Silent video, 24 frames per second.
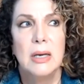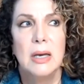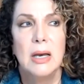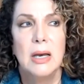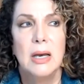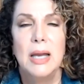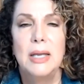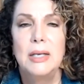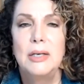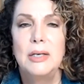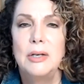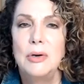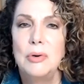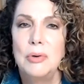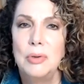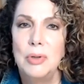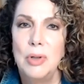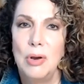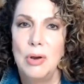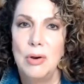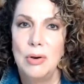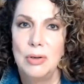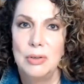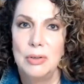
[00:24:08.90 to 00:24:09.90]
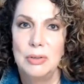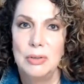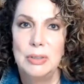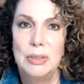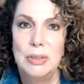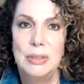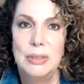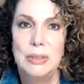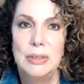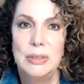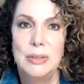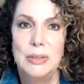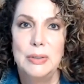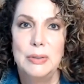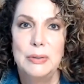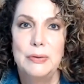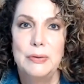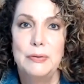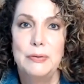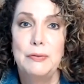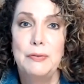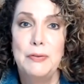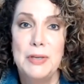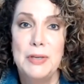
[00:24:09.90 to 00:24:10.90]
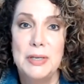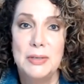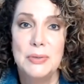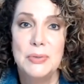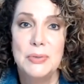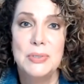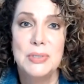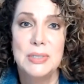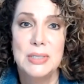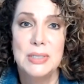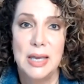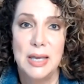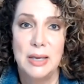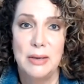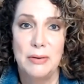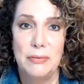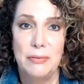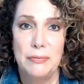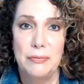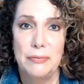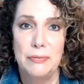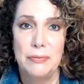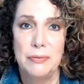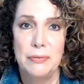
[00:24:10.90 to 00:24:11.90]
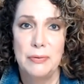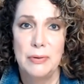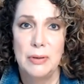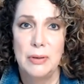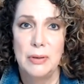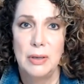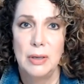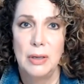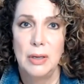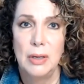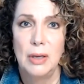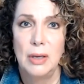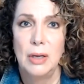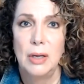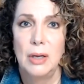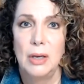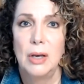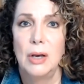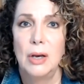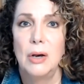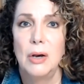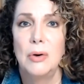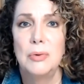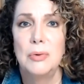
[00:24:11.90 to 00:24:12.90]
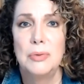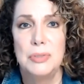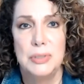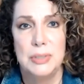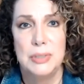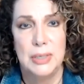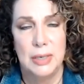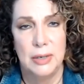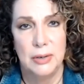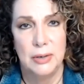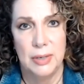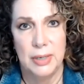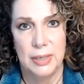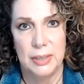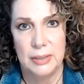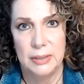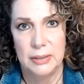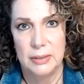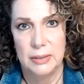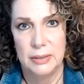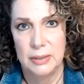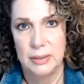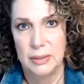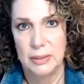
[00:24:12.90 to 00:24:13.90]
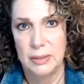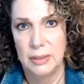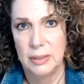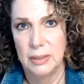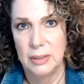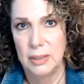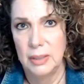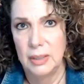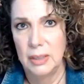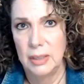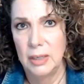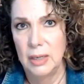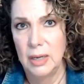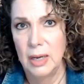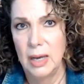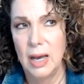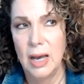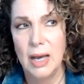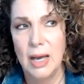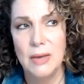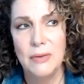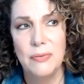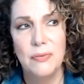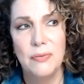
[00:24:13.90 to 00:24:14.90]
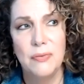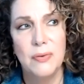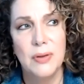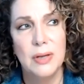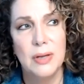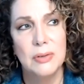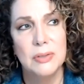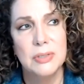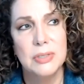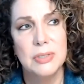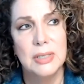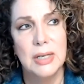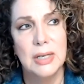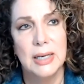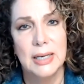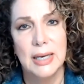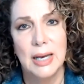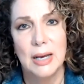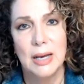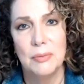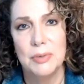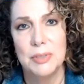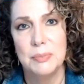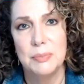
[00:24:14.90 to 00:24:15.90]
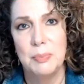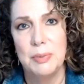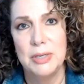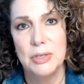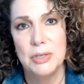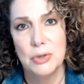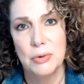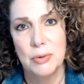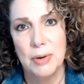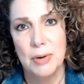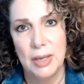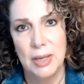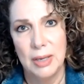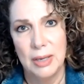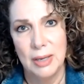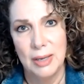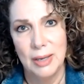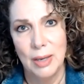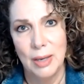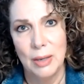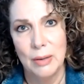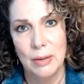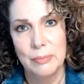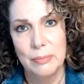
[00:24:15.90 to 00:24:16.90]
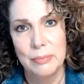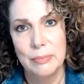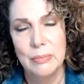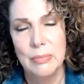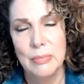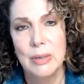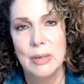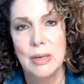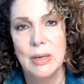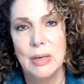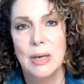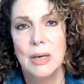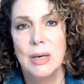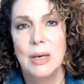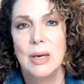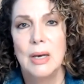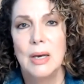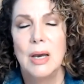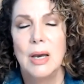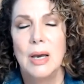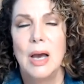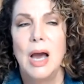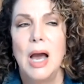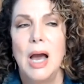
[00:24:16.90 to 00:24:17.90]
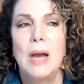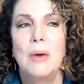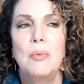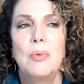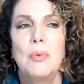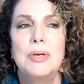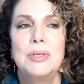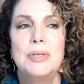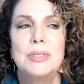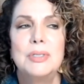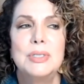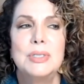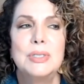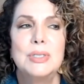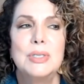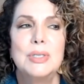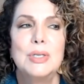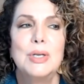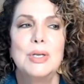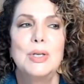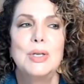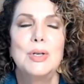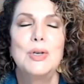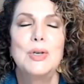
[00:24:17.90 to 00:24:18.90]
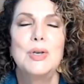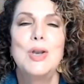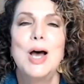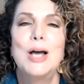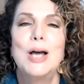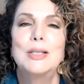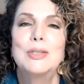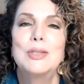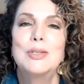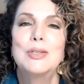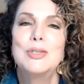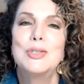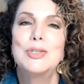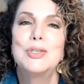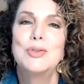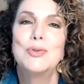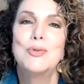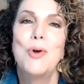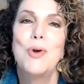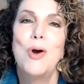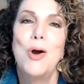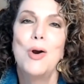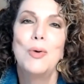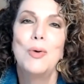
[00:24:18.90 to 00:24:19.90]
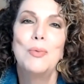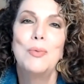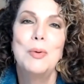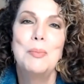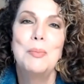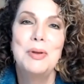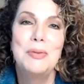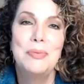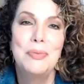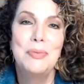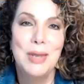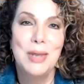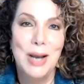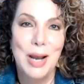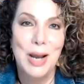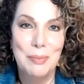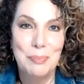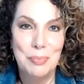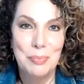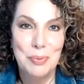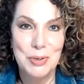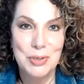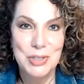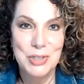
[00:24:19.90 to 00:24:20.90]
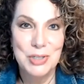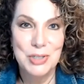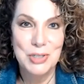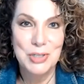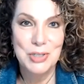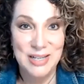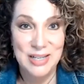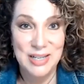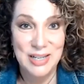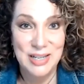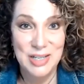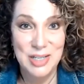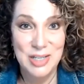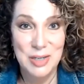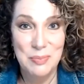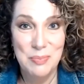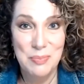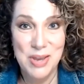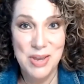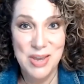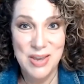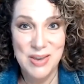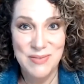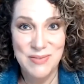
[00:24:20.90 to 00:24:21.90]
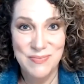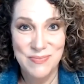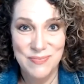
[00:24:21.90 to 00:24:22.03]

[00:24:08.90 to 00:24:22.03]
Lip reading: I no longer feel safe. Oh, Sarah, I felt like I was betraying him. I was not the strong woman that I pretended to be.